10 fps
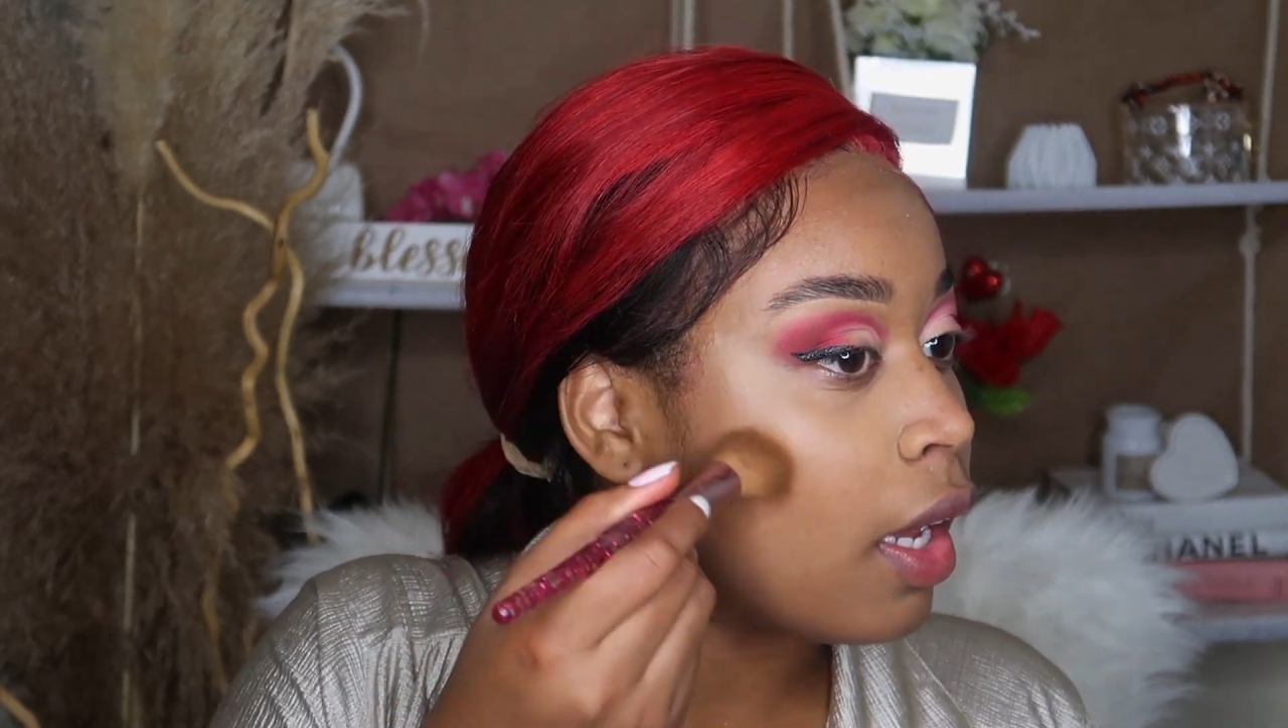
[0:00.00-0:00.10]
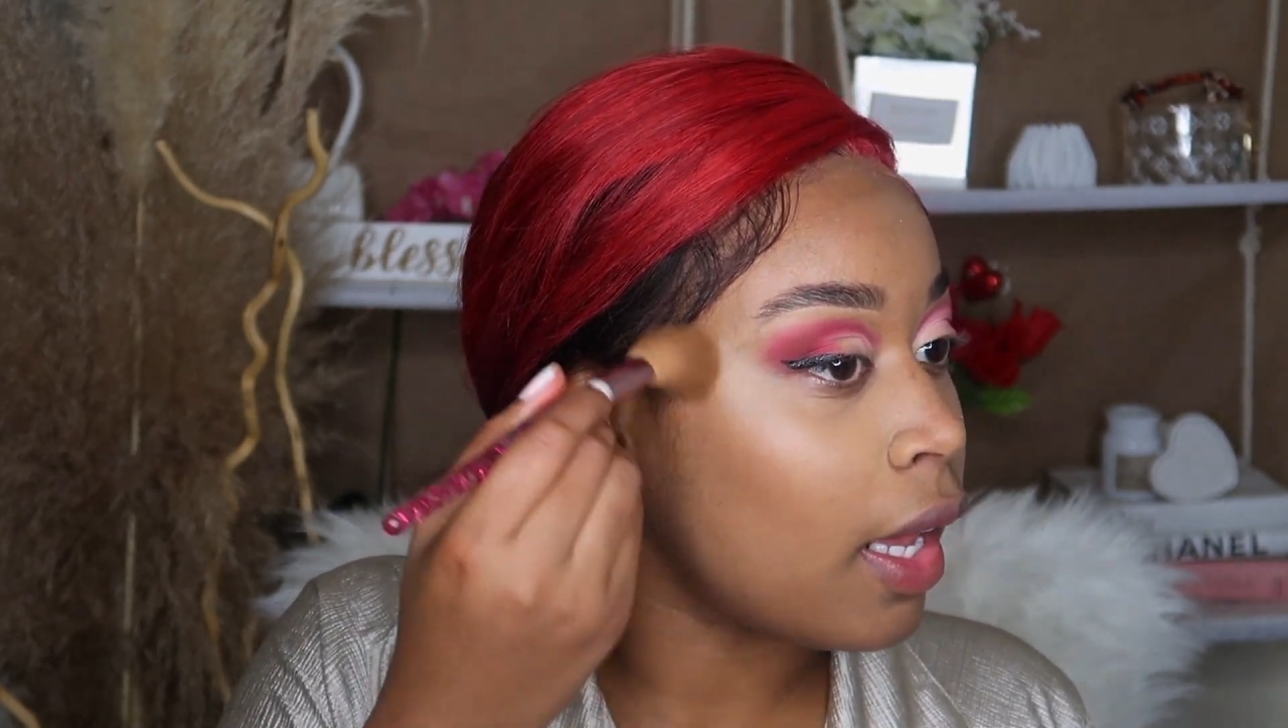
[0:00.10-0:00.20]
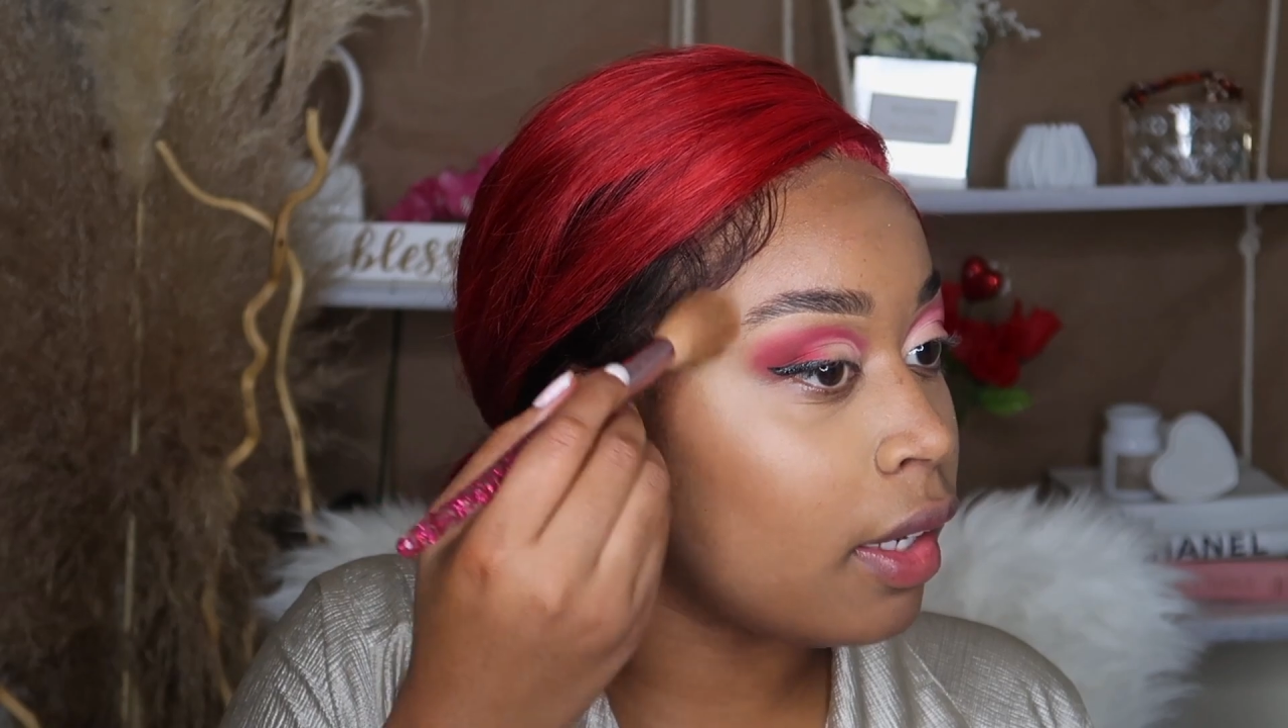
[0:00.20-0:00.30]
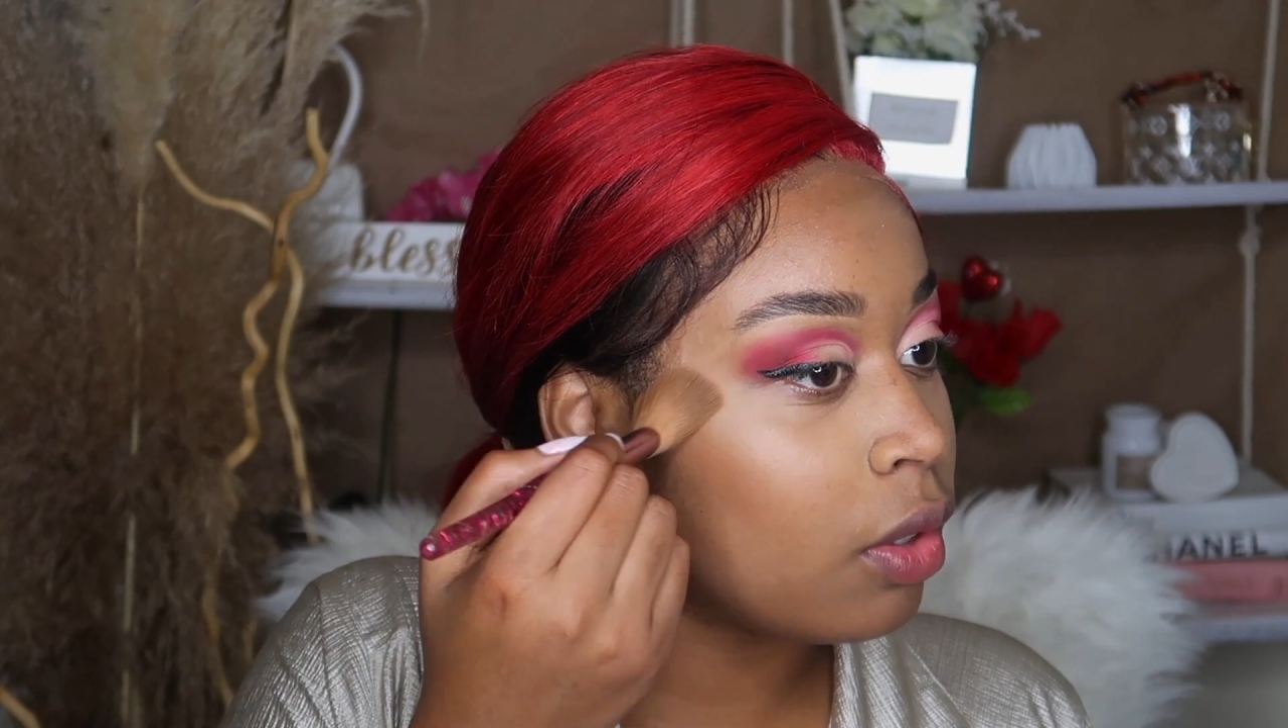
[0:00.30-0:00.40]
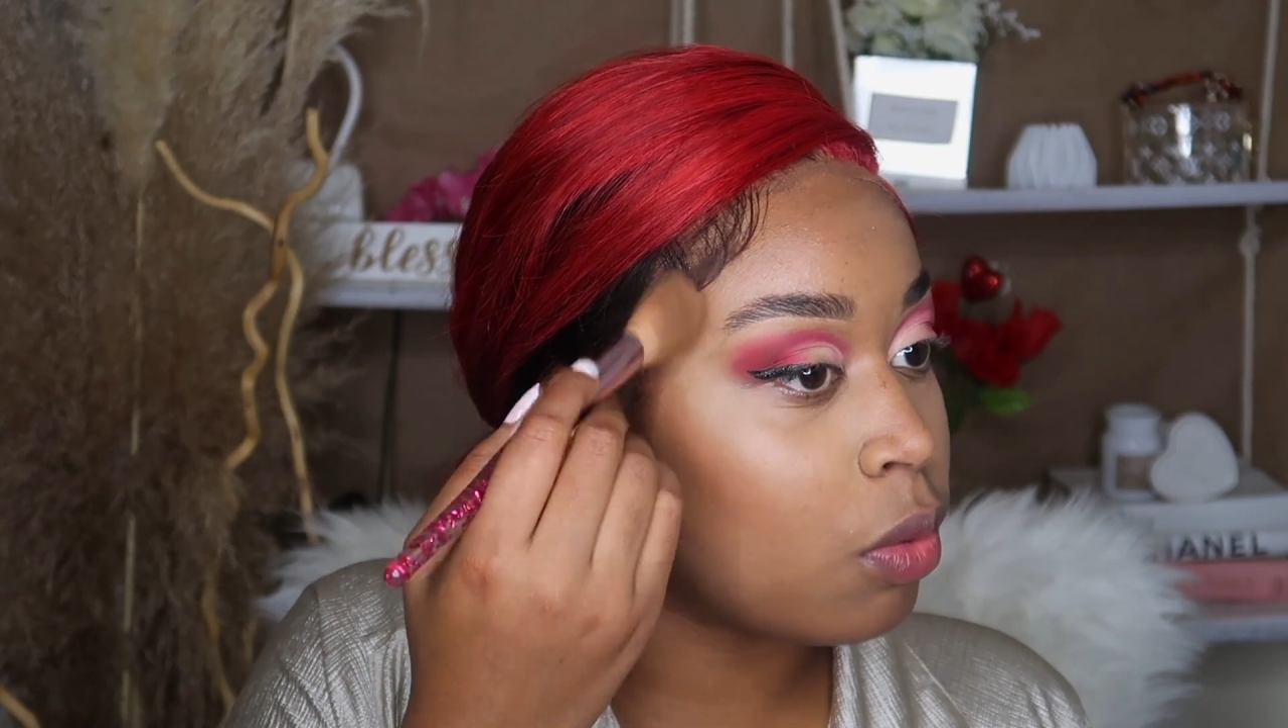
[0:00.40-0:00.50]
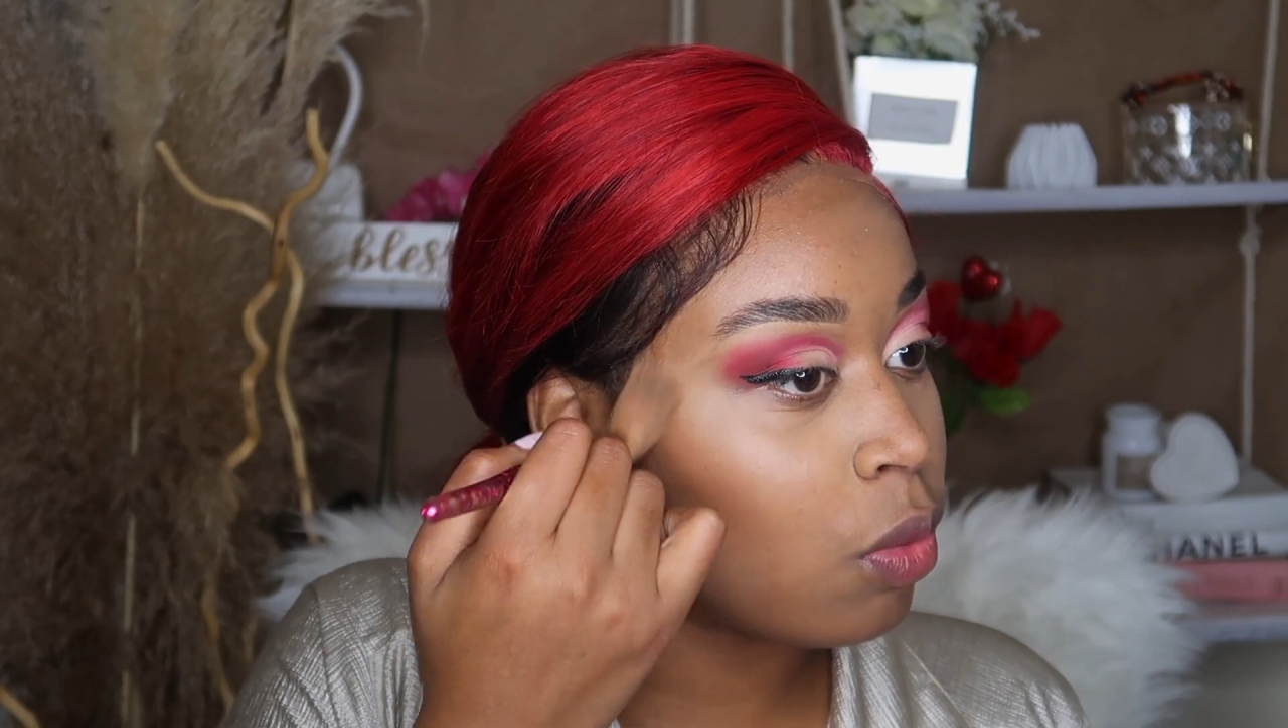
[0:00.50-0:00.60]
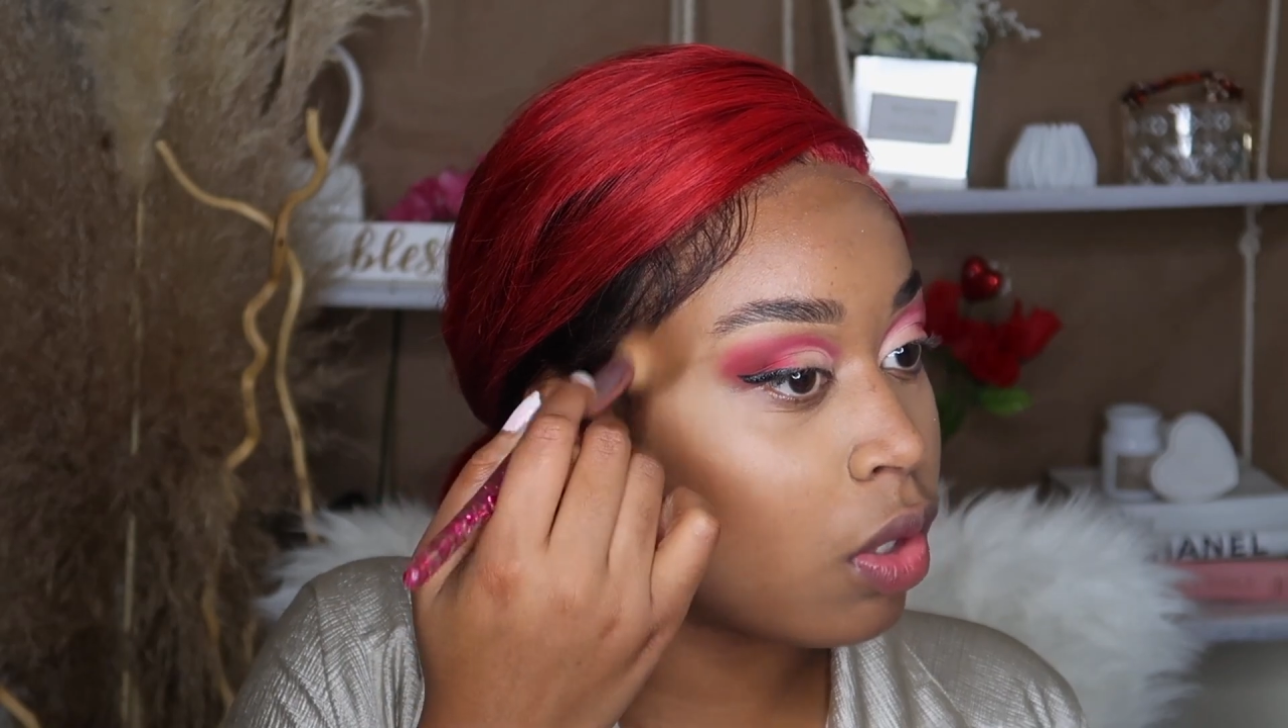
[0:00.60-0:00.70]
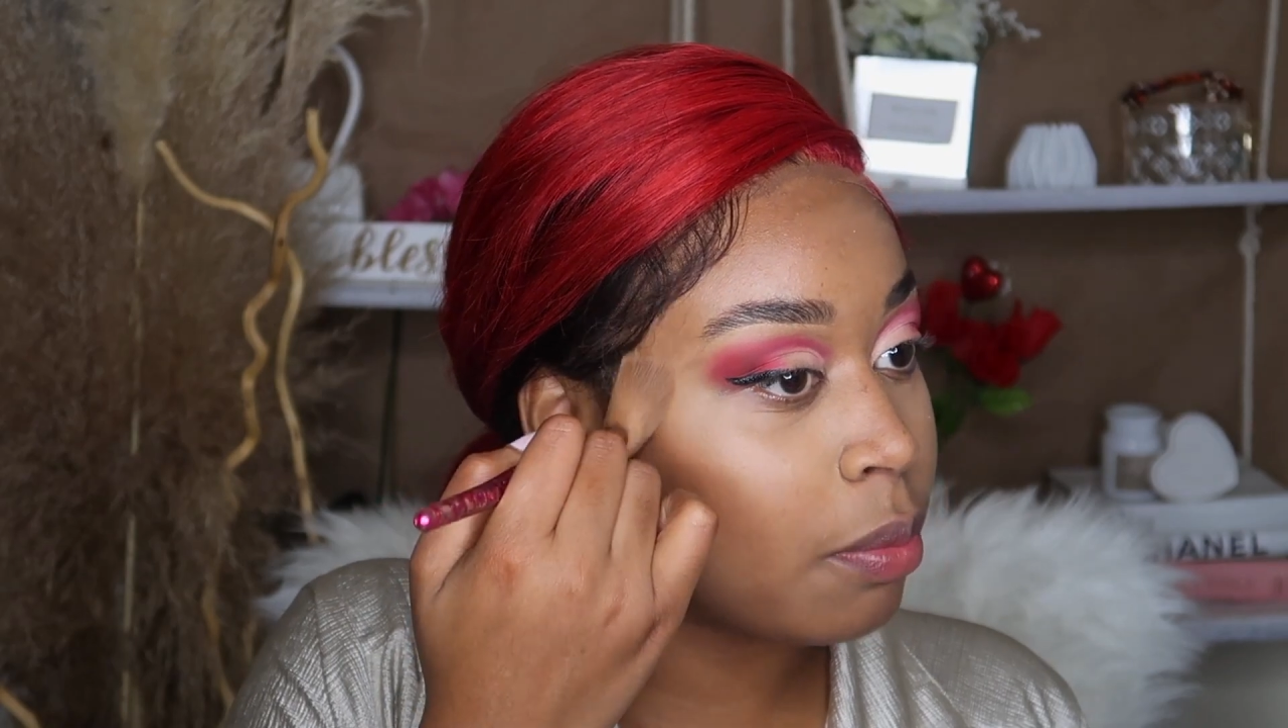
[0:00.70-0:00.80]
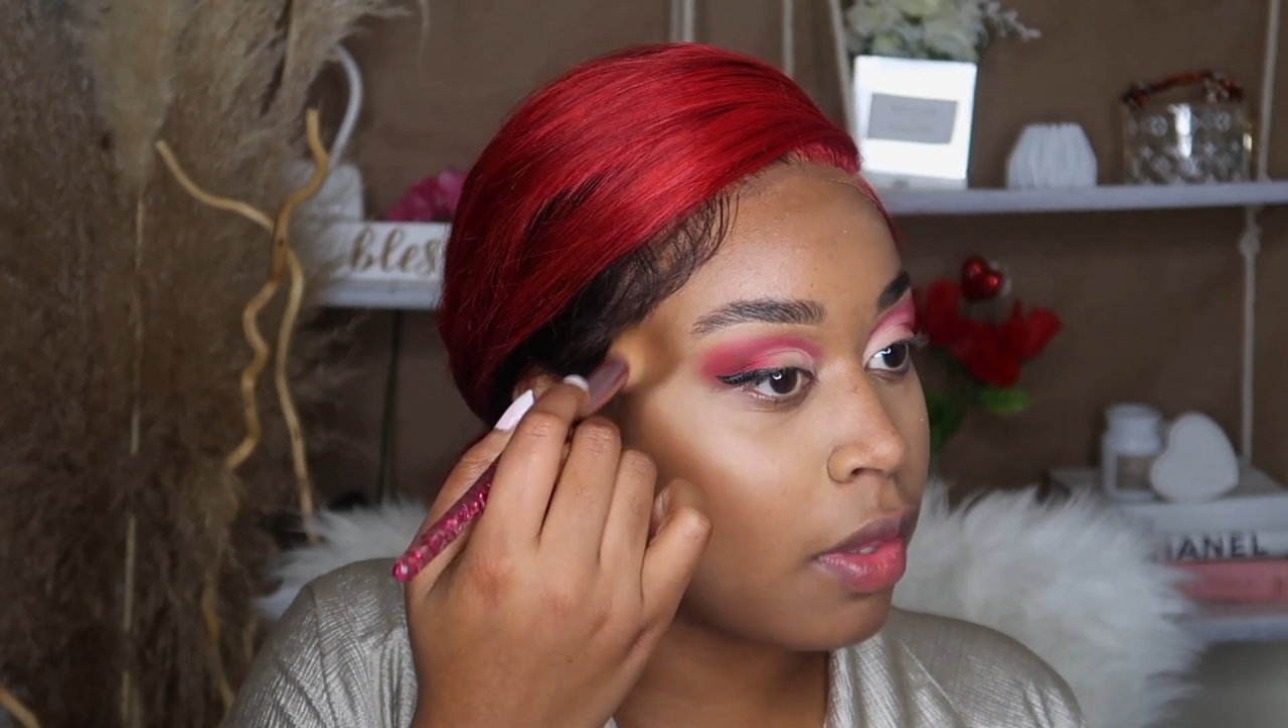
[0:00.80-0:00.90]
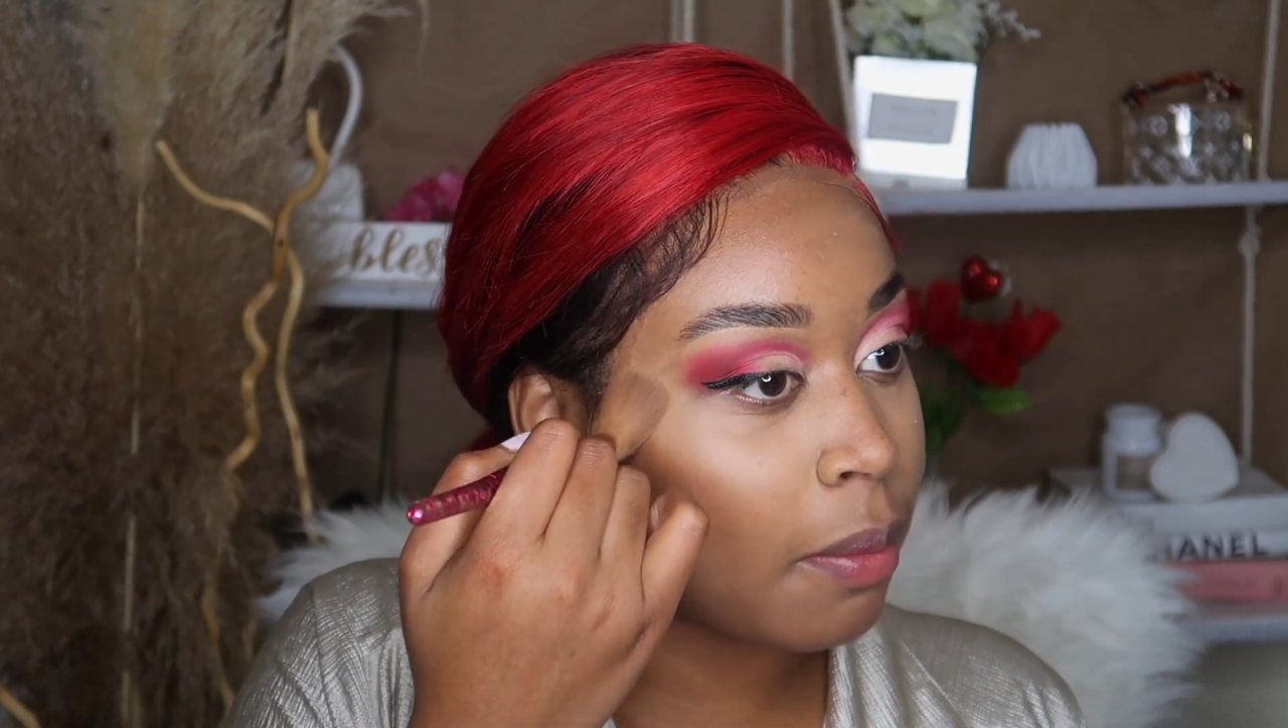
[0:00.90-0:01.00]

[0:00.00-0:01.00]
add a little warmth